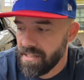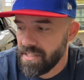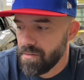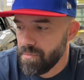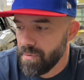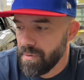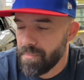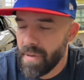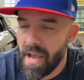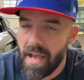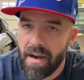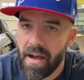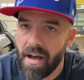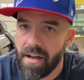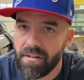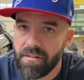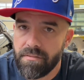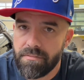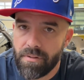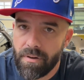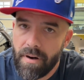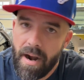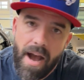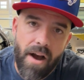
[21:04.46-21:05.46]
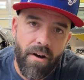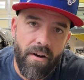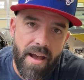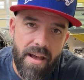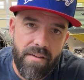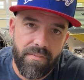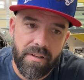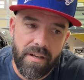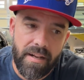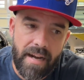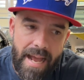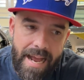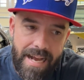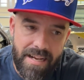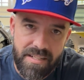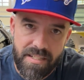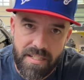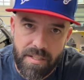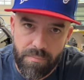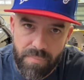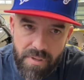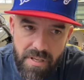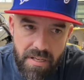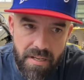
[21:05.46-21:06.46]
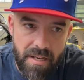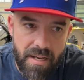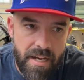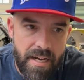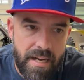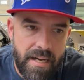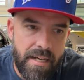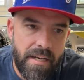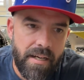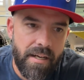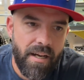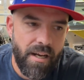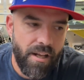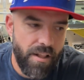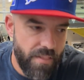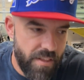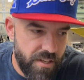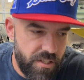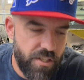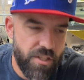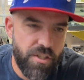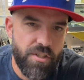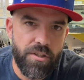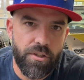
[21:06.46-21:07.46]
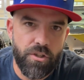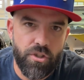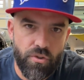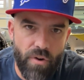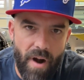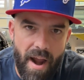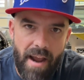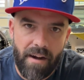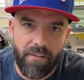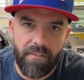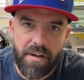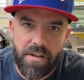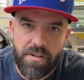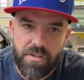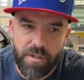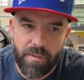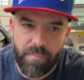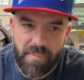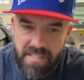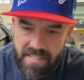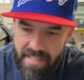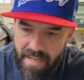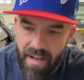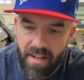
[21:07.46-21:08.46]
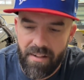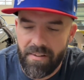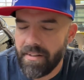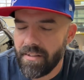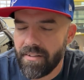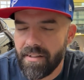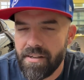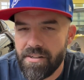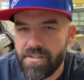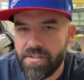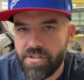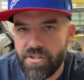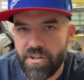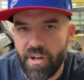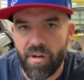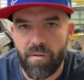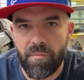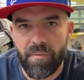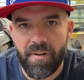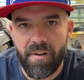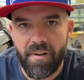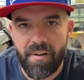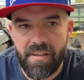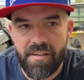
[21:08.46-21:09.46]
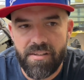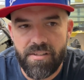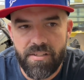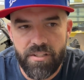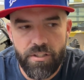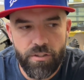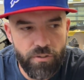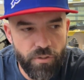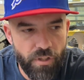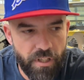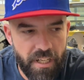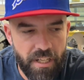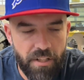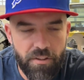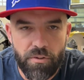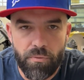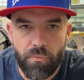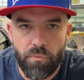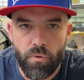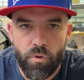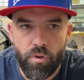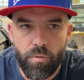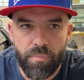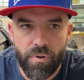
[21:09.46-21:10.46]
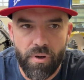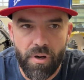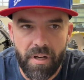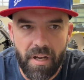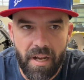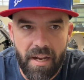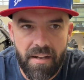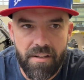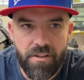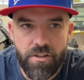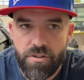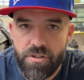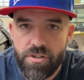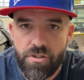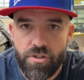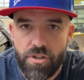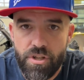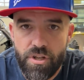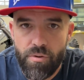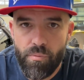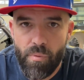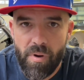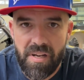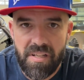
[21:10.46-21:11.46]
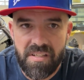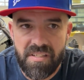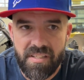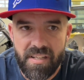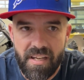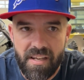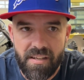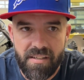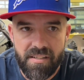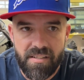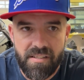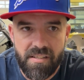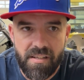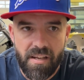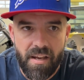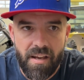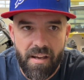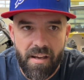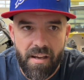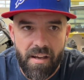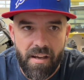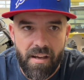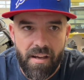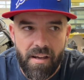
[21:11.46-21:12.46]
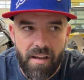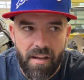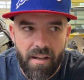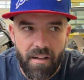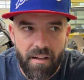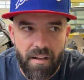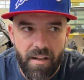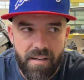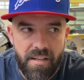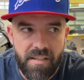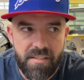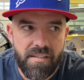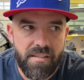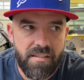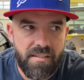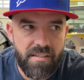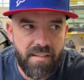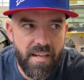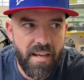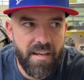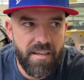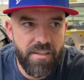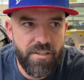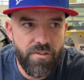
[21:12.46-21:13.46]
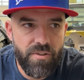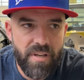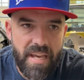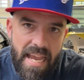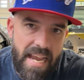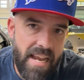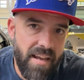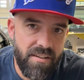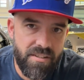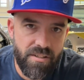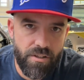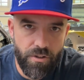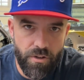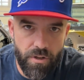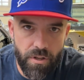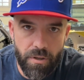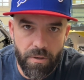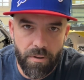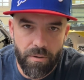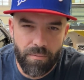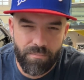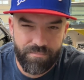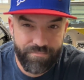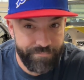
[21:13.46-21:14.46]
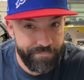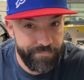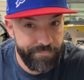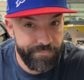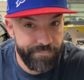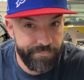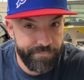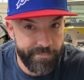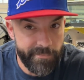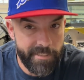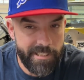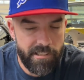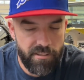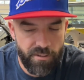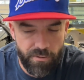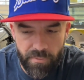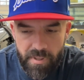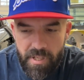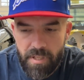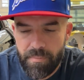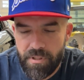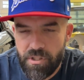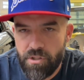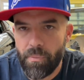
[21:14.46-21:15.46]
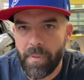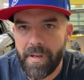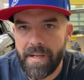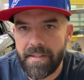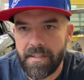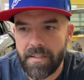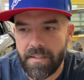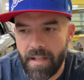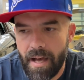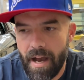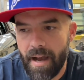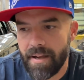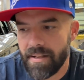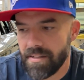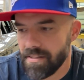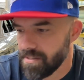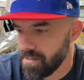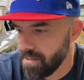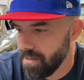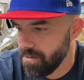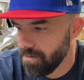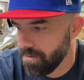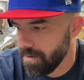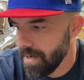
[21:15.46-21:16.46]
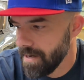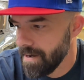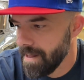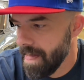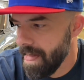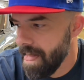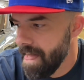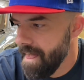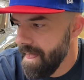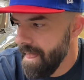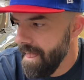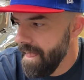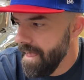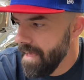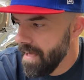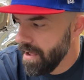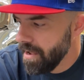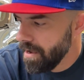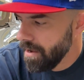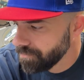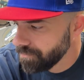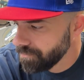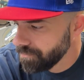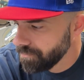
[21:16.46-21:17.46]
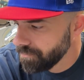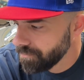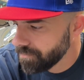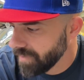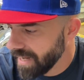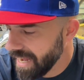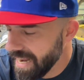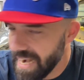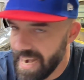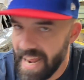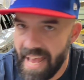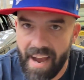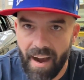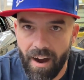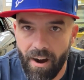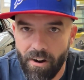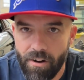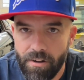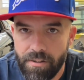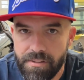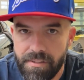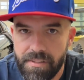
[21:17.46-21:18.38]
to be made out of or how heavy it has to be. This is the drag racer mentality, ladies and gentlemen, is you look at the rule book and you just do what it says. It doesn't say you can't do. Read between the lines, right? And now,